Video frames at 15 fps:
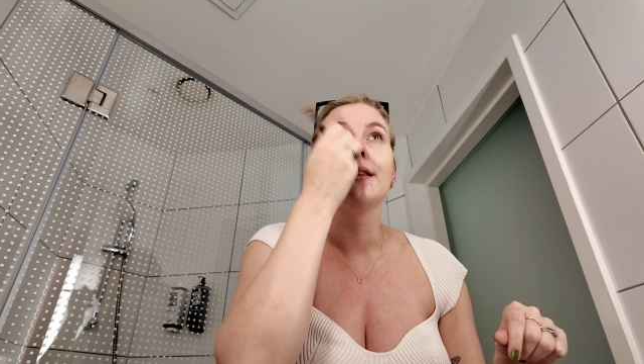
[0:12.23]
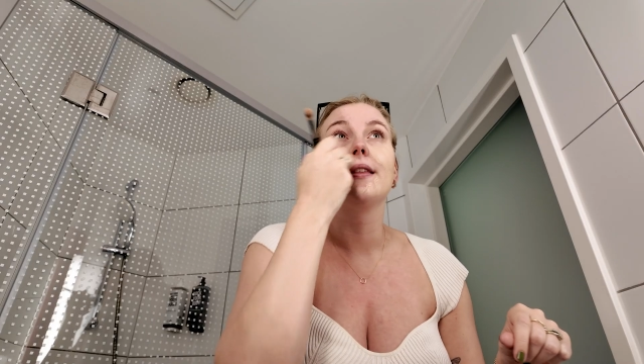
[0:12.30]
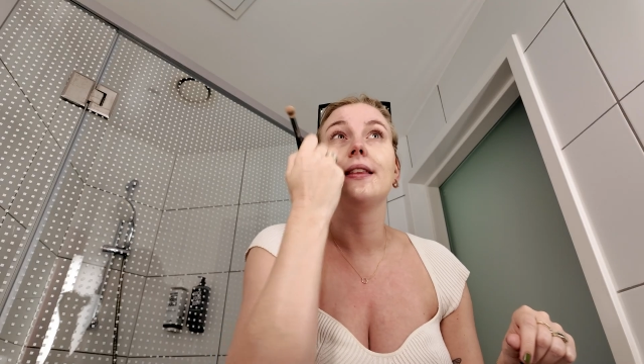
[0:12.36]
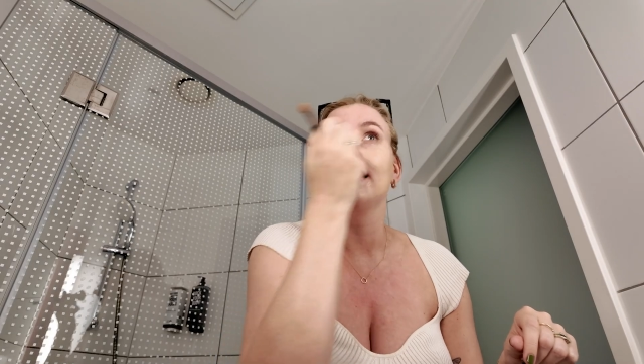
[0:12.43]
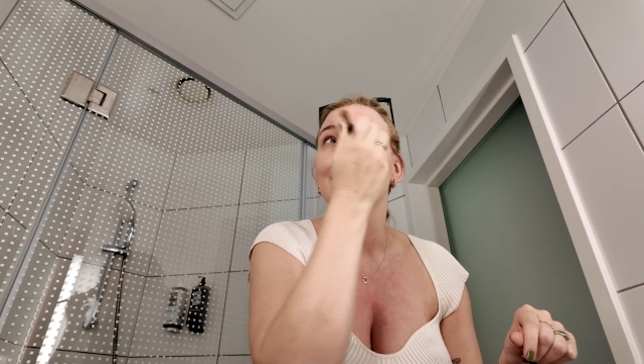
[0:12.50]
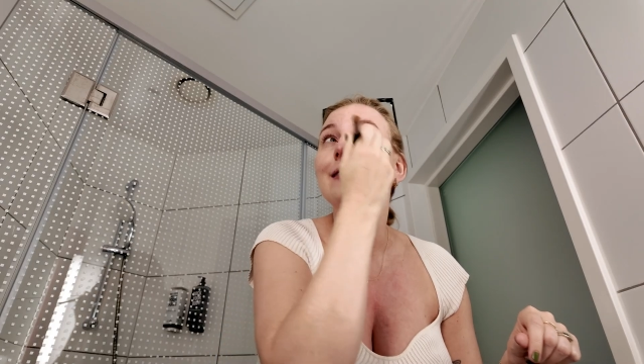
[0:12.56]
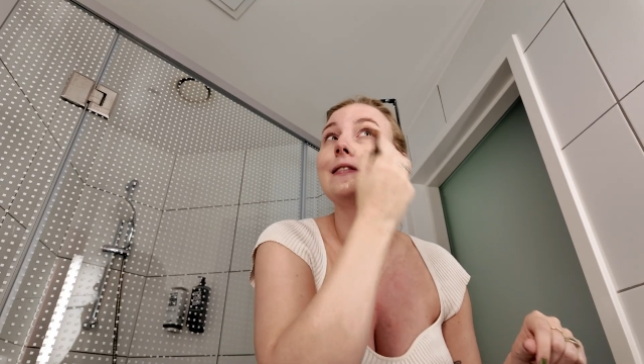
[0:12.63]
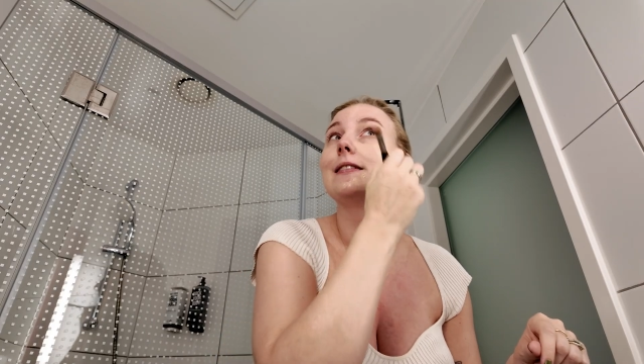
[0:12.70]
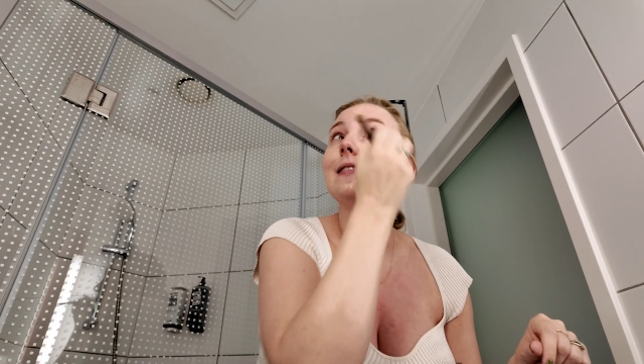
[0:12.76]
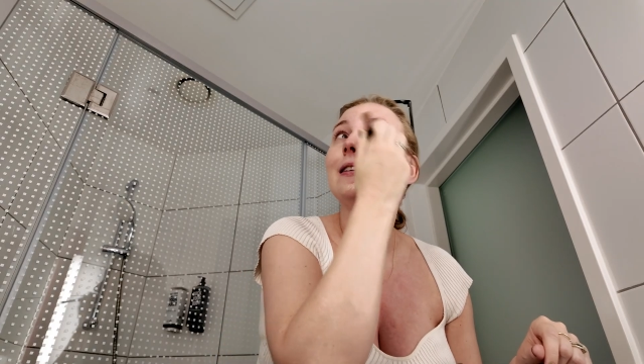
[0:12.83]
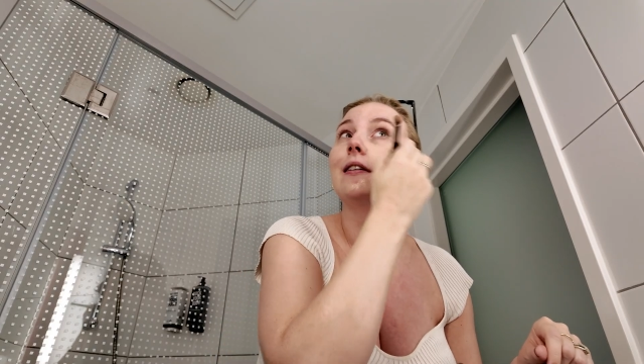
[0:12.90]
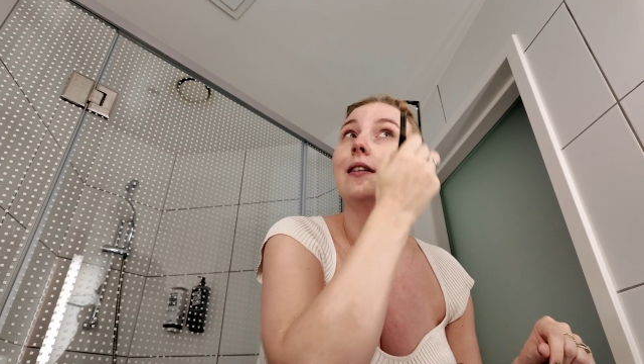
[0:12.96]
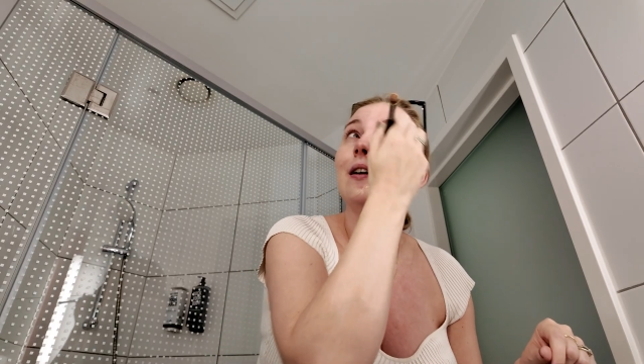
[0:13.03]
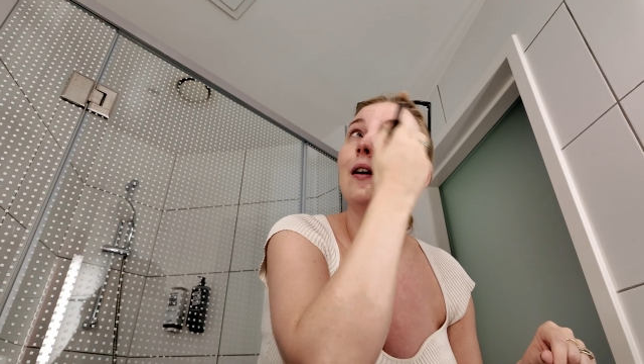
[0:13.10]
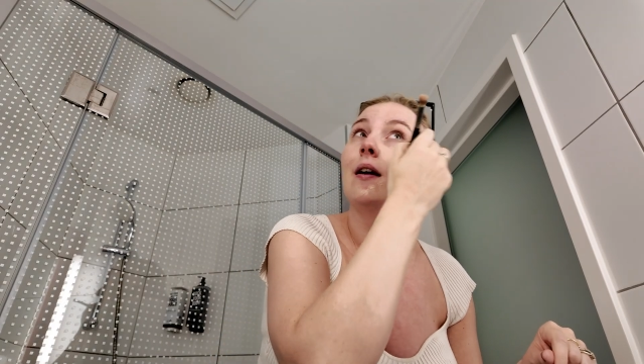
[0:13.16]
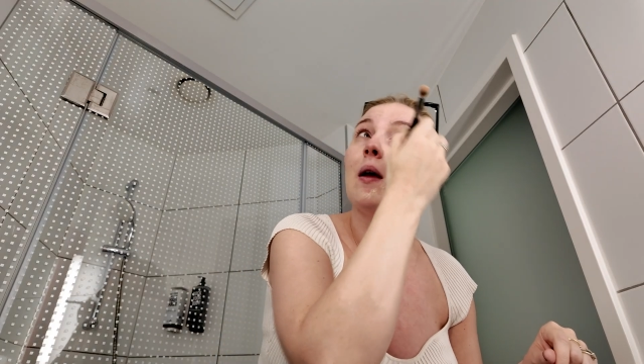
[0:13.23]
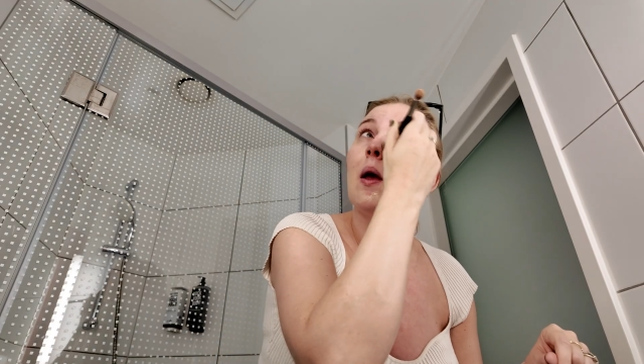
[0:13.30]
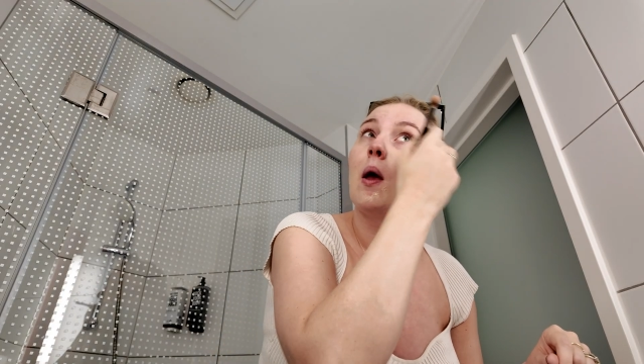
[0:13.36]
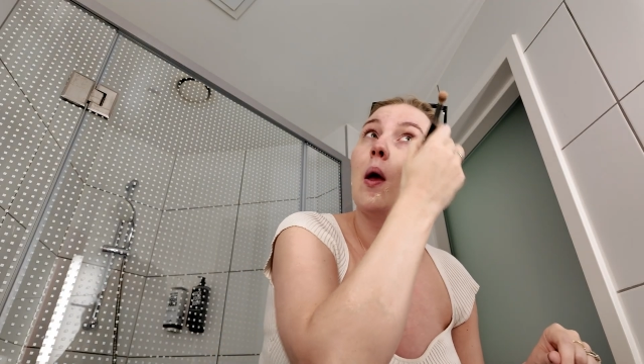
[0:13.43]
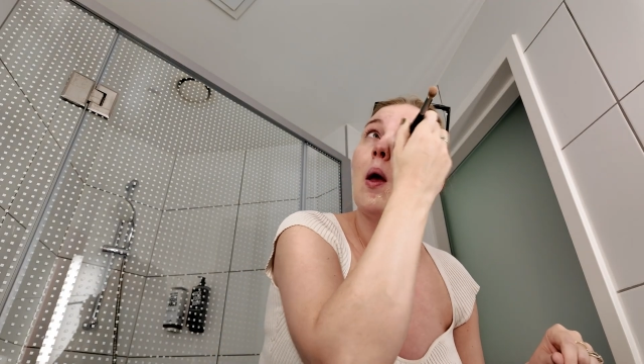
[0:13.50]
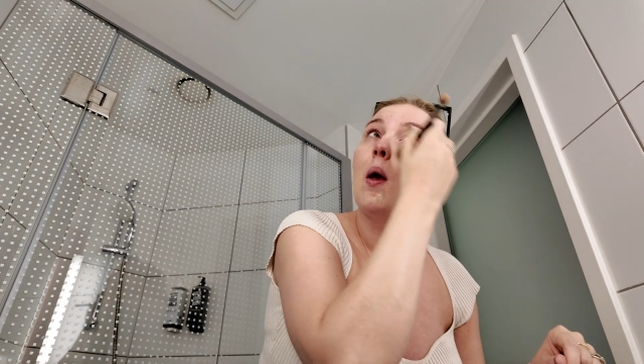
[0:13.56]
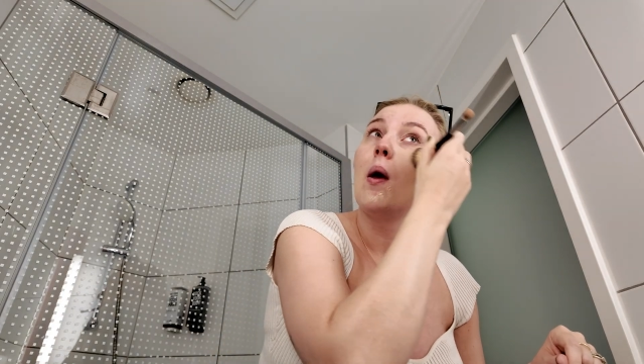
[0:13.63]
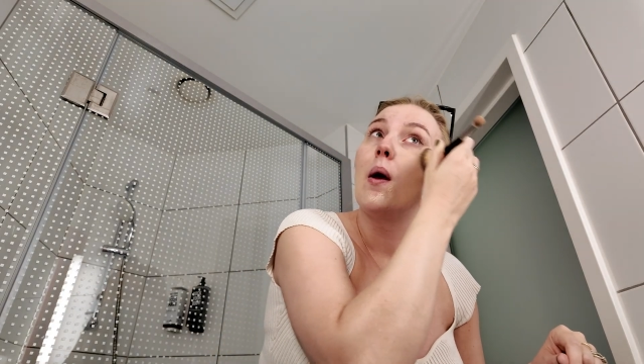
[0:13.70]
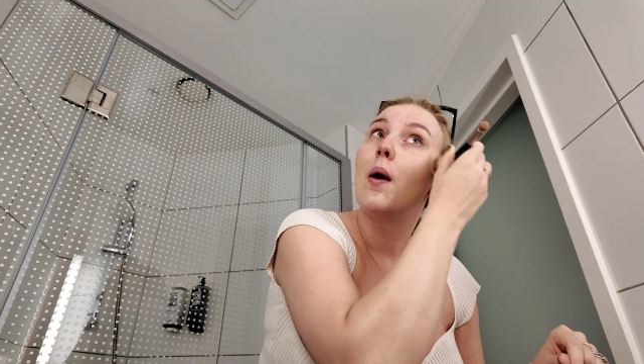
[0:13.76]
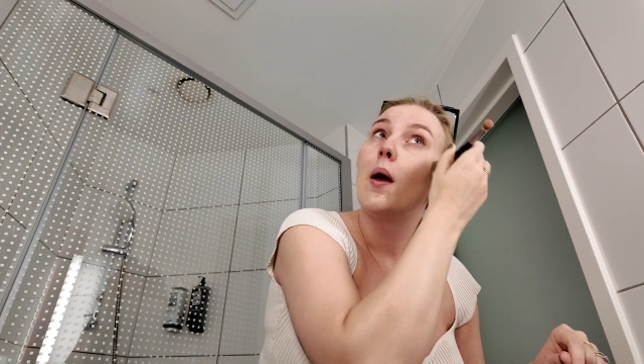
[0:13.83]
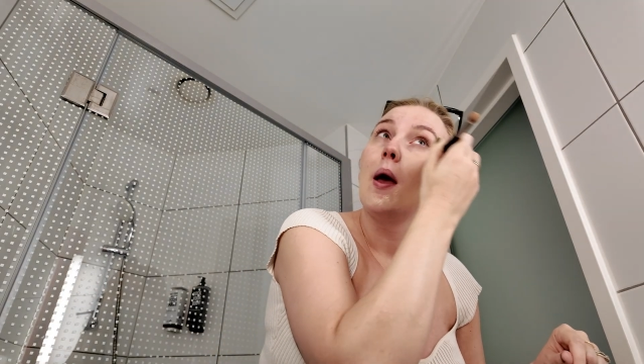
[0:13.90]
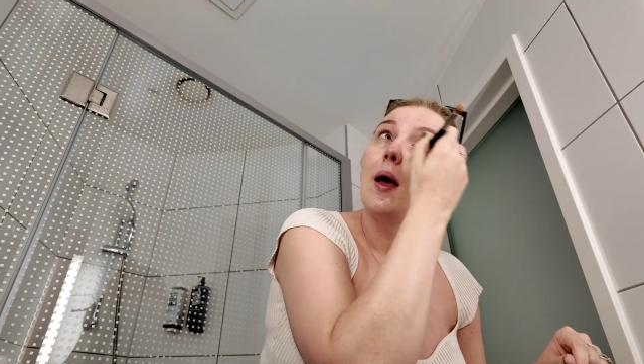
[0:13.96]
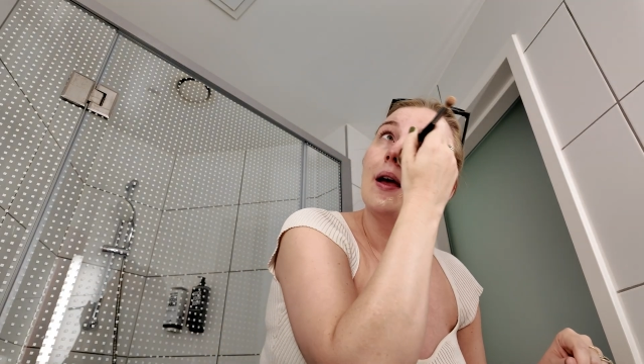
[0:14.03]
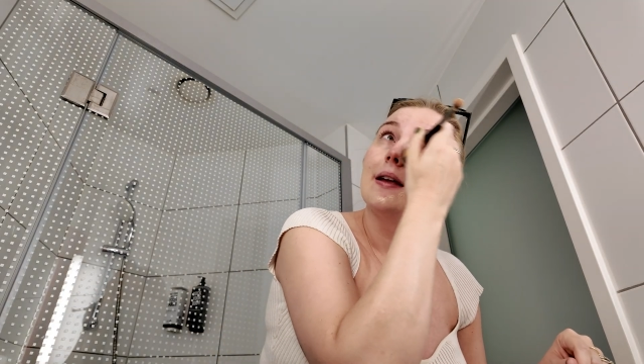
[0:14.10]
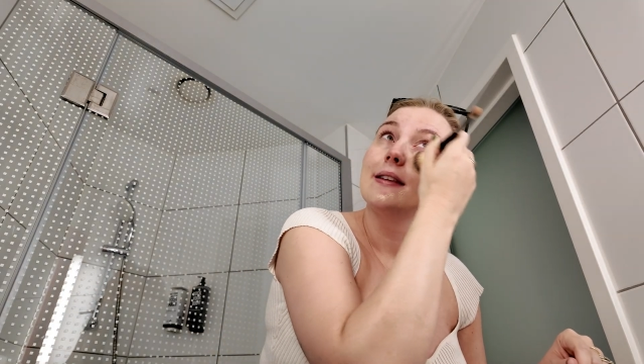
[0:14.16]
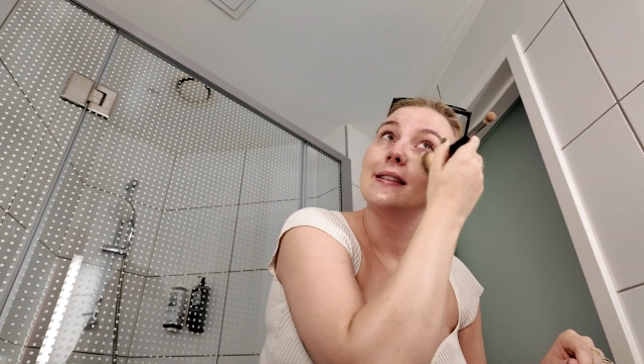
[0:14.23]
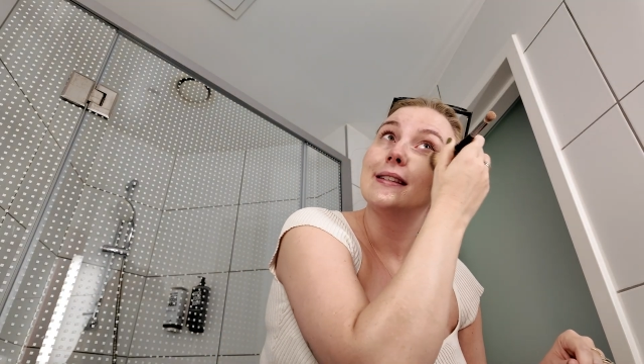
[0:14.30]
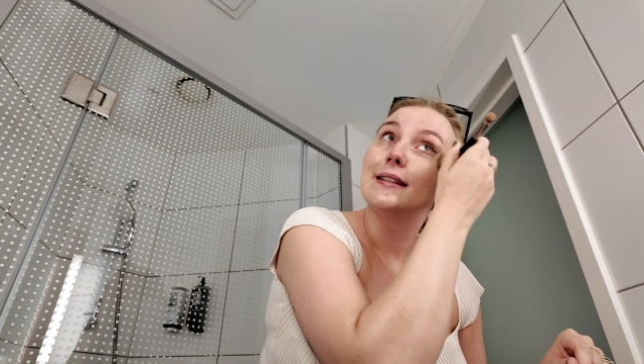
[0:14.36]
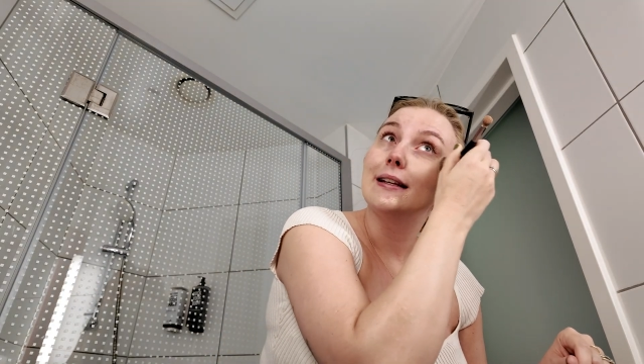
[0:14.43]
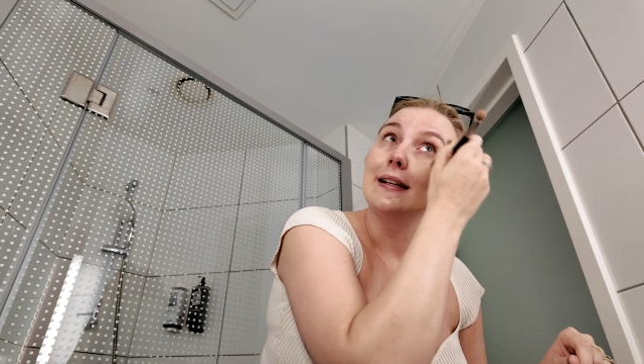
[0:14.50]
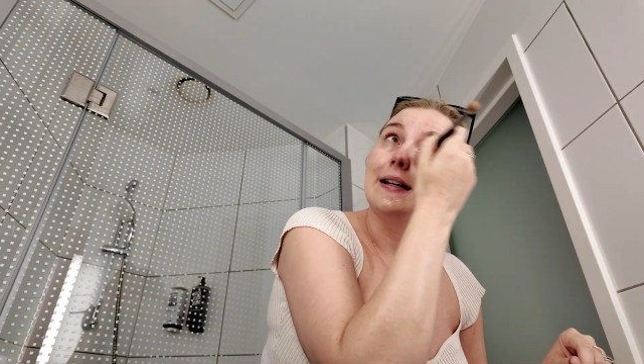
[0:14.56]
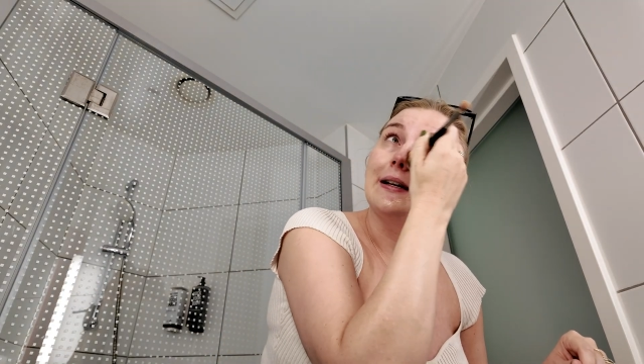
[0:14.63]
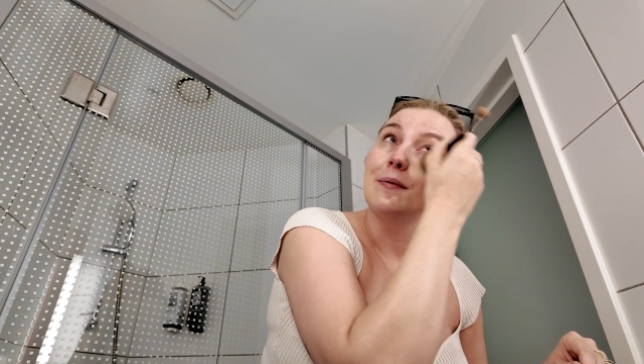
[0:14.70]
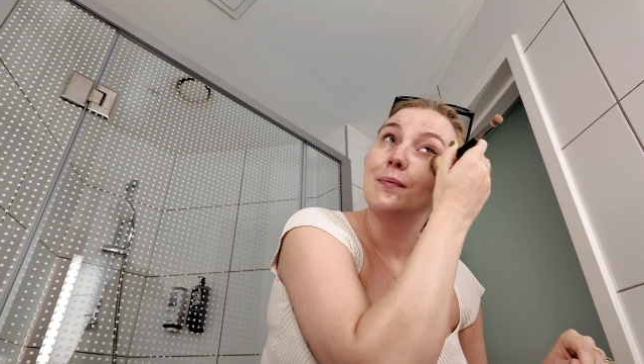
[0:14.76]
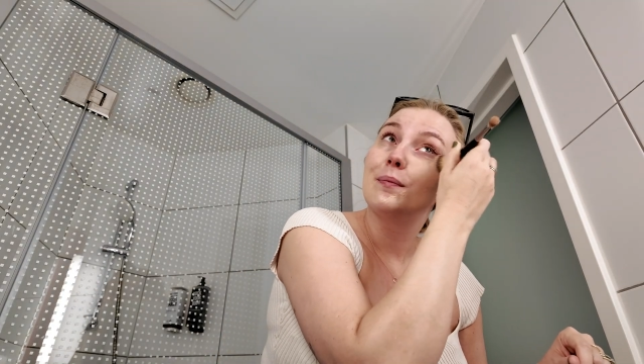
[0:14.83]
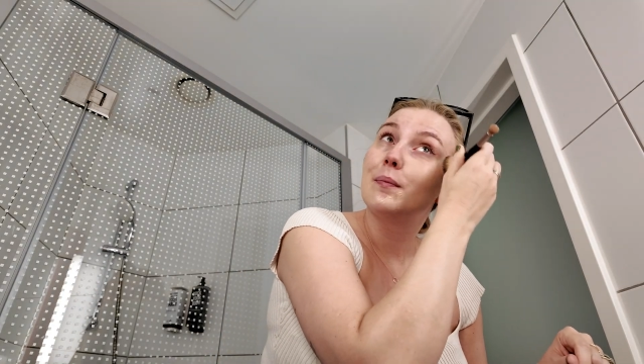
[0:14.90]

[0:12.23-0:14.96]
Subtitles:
this city.